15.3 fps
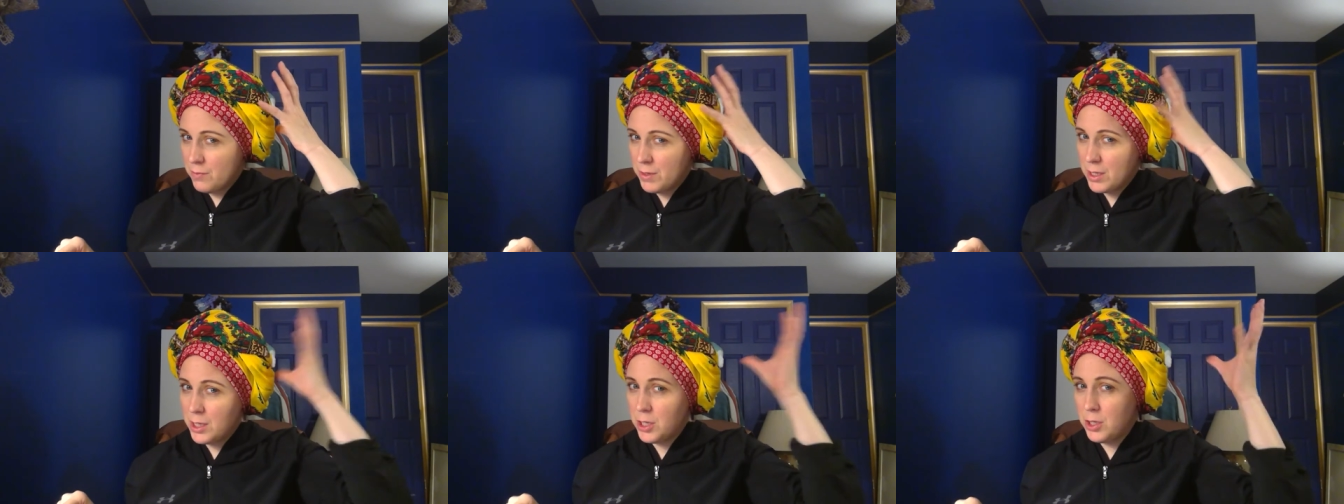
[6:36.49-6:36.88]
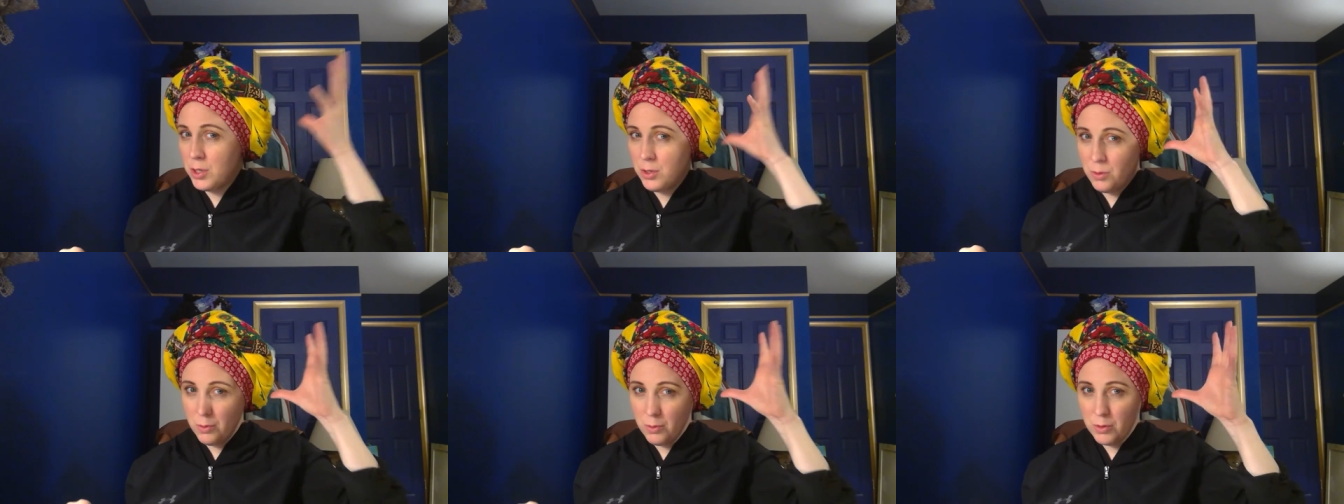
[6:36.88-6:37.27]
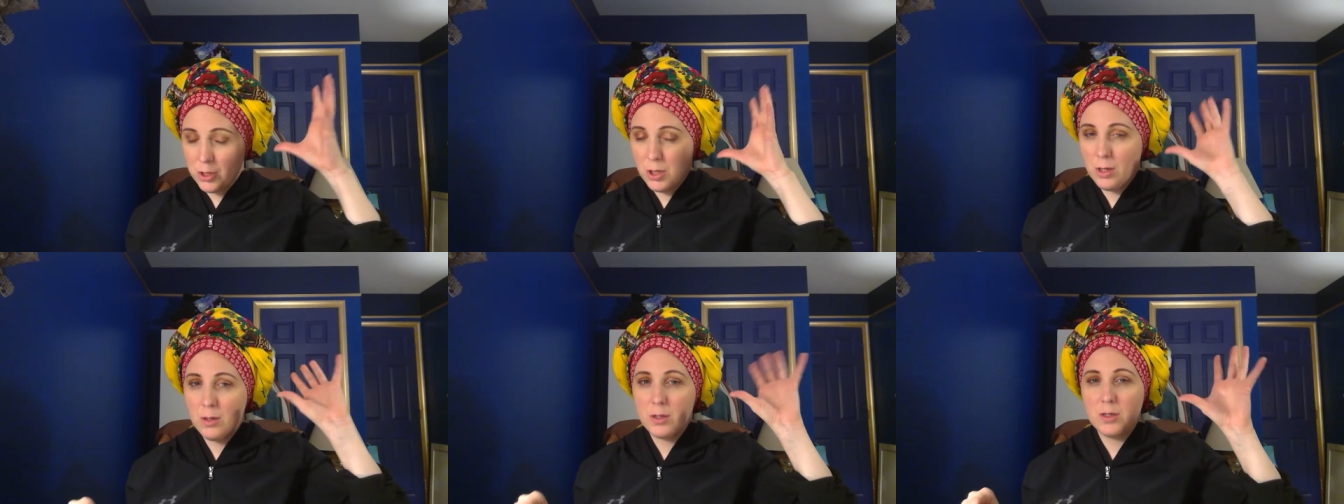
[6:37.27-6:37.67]
really
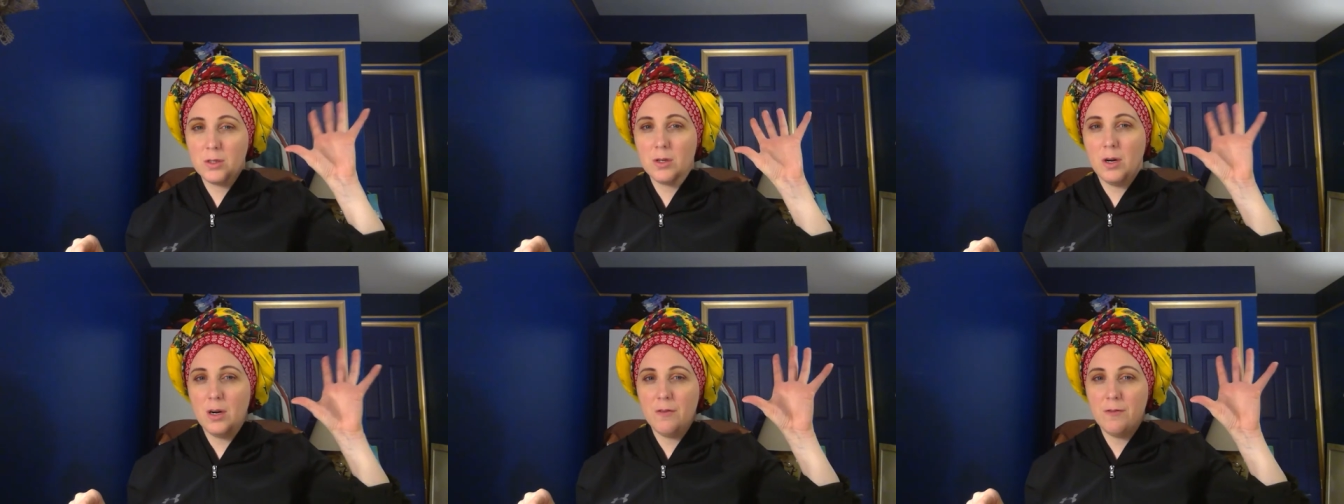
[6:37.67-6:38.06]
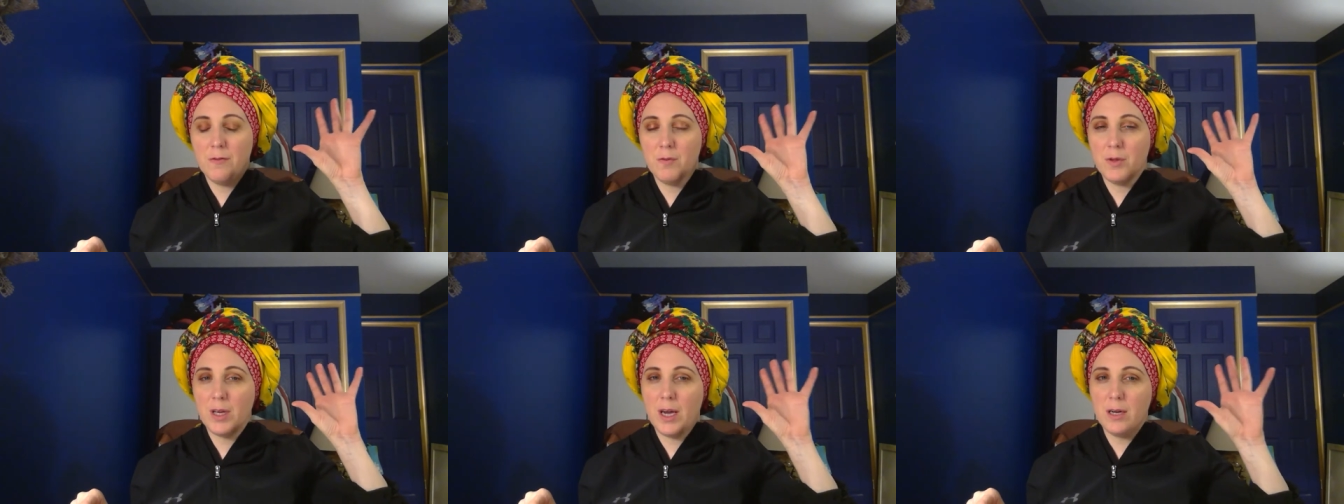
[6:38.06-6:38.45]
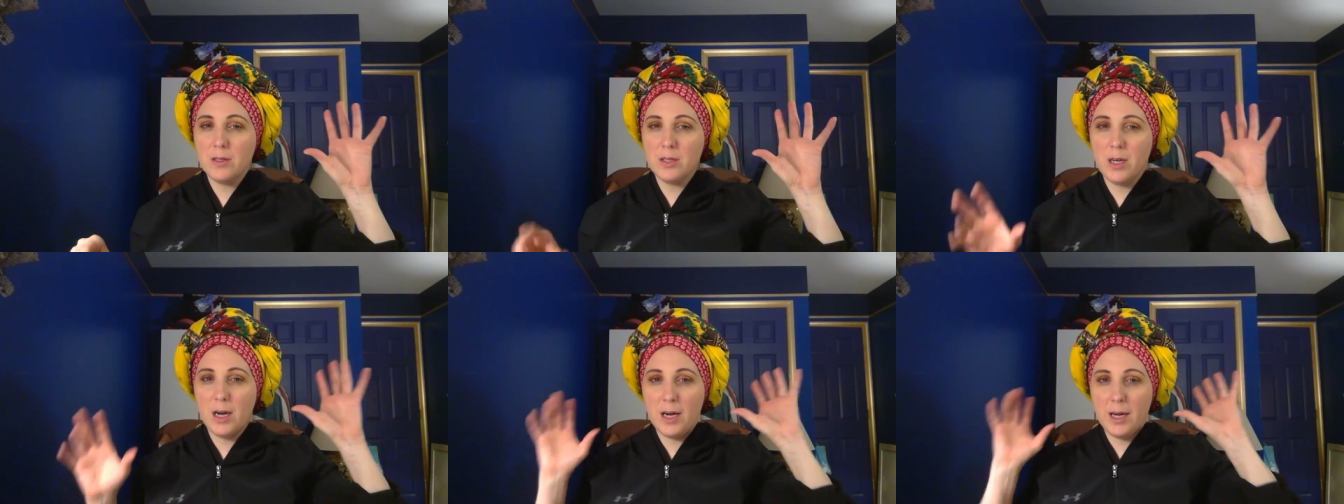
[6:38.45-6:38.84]
huge scarf for the
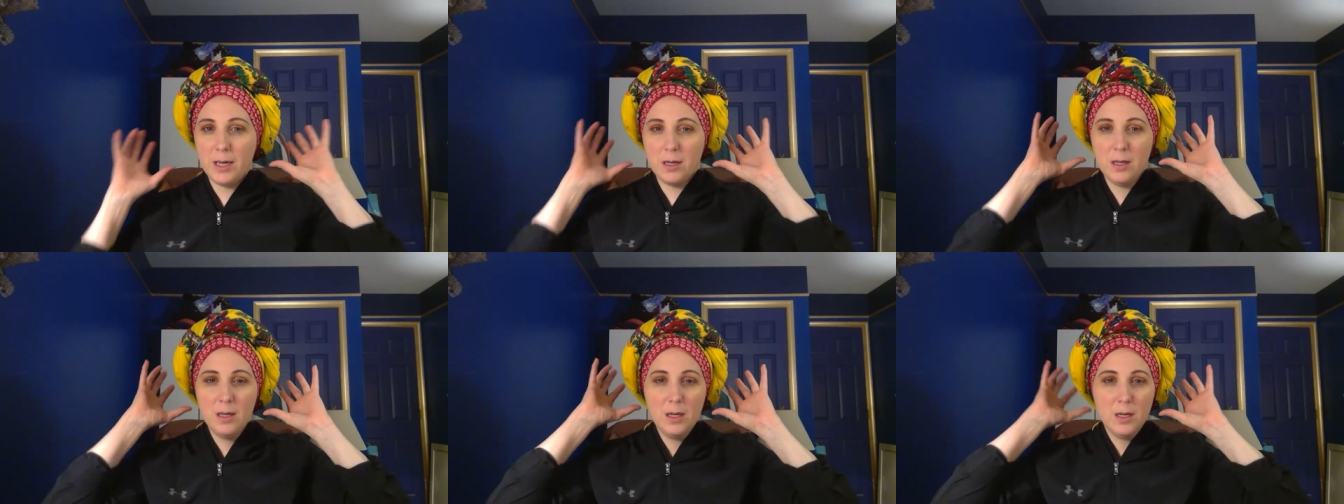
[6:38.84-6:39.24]
outside